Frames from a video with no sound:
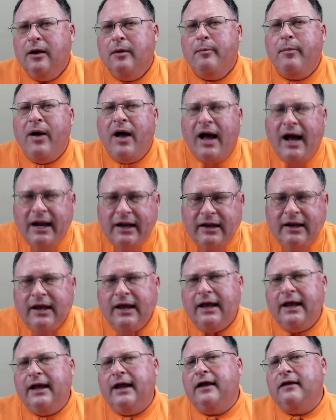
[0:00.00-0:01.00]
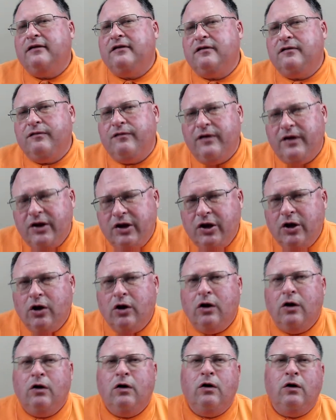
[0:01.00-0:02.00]
podcasts,
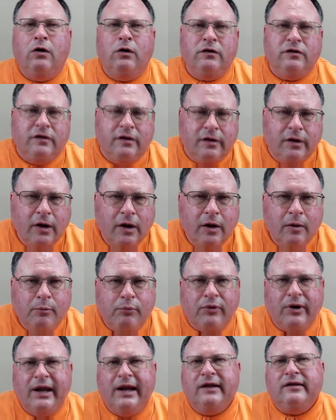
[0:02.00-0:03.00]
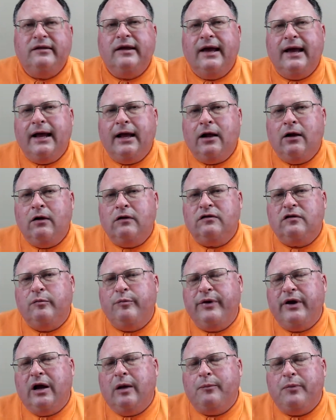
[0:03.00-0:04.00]
videos, and breakdowns, and
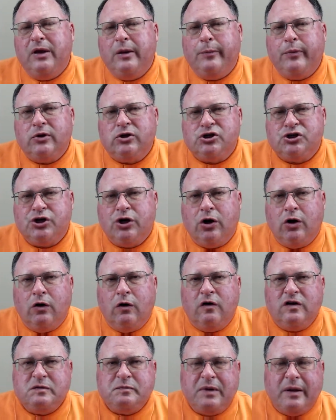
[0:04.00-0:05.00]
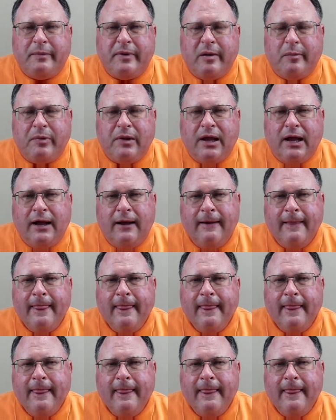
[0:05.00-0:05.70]
being on people's shows, blah, blah, blah.